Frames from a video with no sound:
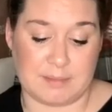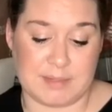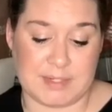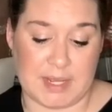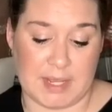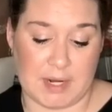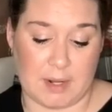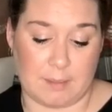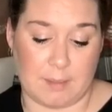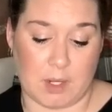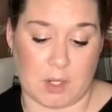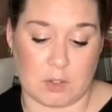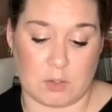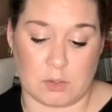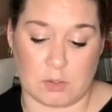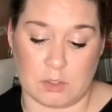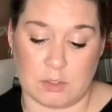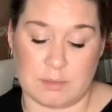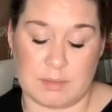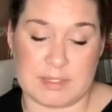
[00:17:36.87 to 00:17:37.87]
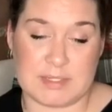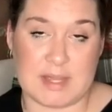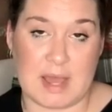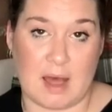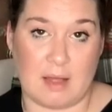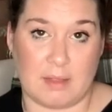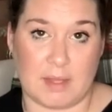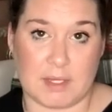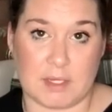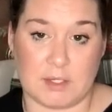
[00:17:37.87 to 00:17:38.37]
Denim Gold
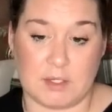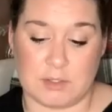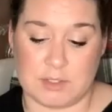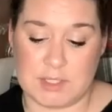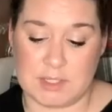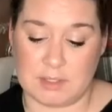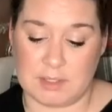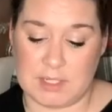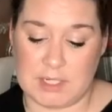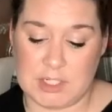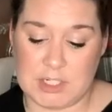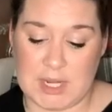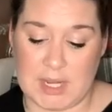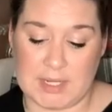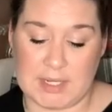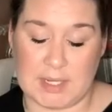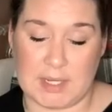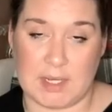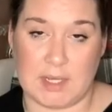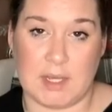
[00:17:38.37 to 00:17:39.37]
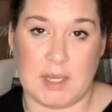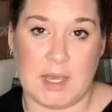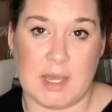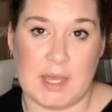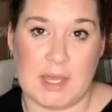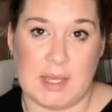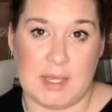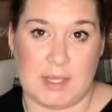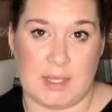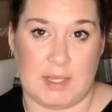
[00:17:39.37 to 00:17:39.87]
Metallic Utility Jacket
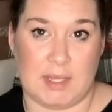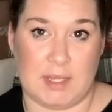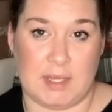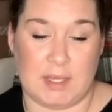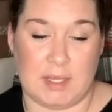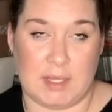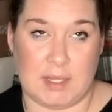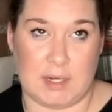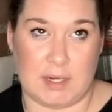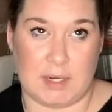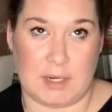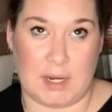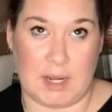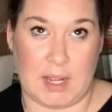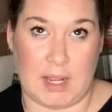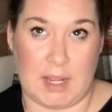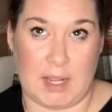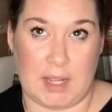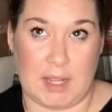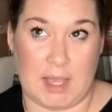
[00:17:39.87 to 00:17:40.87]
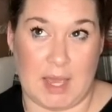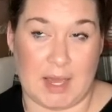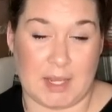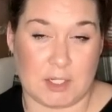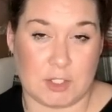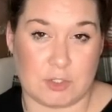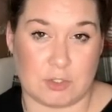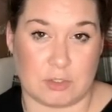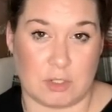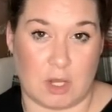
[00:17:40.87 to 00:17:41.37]
in a
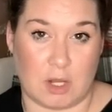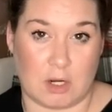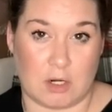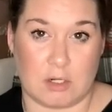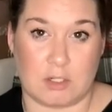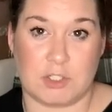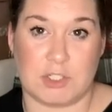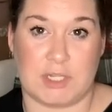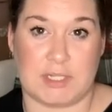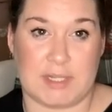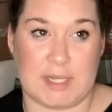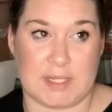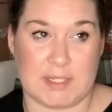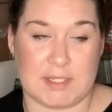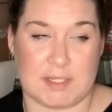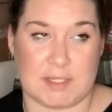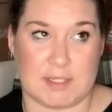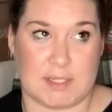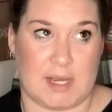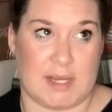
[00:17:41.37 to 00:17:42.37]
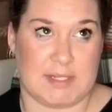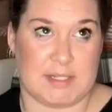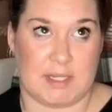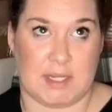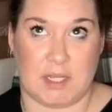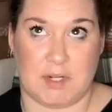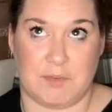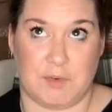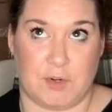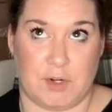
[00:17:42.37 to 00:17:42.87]
extra large, like that's the size it
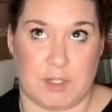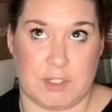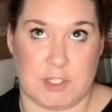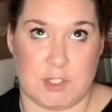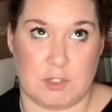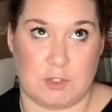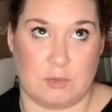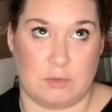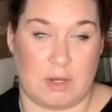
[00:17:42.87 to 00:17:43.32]
converted to.